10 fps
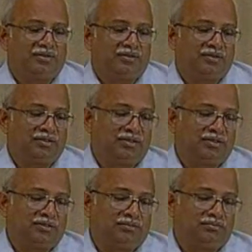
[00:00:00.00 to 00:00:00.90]
The
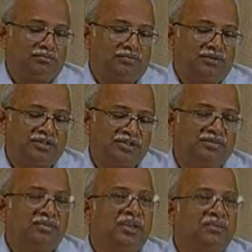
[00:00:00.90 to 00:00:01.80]

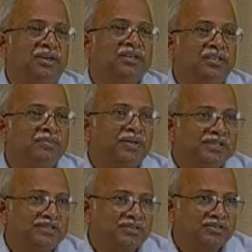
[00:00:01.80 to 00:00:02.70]
dissimilar metal
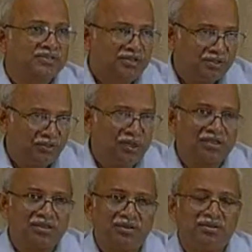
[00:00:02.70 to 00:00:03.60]
presence in
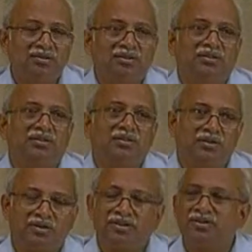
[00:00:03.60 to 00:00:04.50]
water
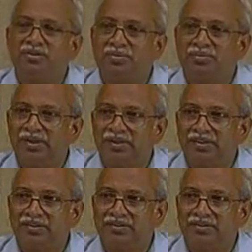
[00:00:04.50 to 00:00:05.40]
or in the metal
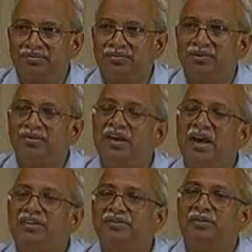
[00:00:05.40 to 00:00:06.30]
itself will
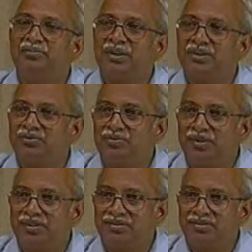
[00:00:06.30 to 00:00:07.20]
vary from place to
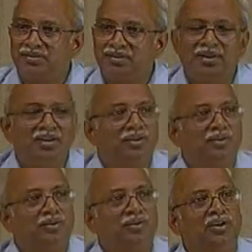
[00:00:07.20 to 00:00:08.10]
place.
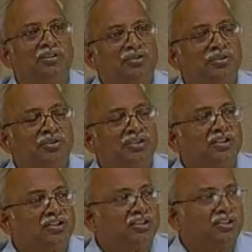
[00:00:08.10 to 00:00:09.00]
We also know
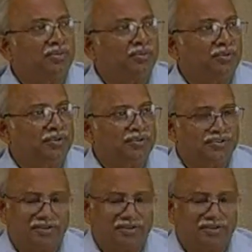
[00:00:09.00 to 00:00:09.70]
certain other properties,